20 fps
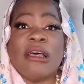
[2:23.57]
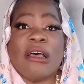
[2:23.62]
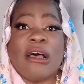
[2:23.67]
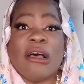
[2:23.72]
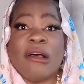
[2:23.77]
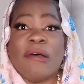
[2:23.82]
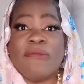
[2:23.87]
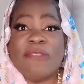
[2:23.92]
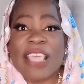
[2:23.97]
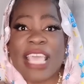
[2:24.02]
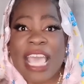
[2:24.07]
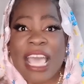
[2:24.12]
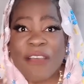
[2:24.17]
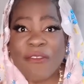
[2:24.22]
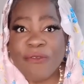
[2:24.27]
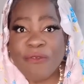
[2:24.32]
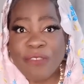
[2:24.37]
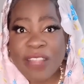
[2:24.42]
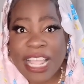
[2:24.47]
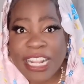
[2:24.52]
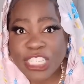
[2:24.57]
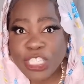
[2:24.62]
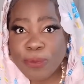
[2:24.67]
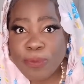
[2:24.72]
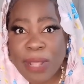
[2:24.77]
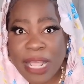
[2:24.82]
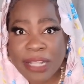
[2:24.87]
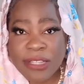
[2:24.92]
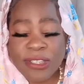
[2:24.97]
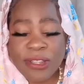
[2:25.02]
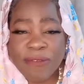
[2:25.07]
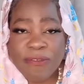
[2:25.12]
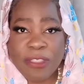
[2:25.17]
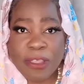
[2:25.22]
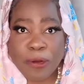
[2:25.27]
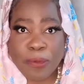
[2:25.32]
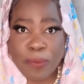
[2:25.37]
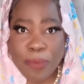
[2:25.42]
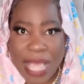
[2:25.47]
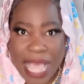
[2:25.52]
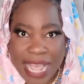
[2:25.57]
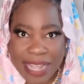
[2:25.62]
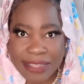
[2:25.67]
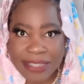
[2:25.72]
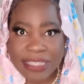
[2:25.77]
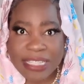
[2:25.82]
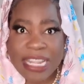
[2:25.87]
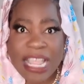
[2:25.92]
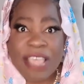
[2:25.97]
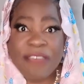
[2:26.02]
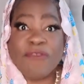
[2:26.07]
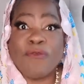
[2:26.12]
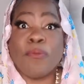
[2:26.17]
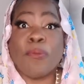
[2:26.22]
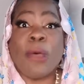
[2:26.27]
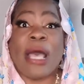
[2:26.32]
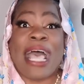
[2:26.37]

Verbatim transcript: Uh, they have flashbacks of their past life,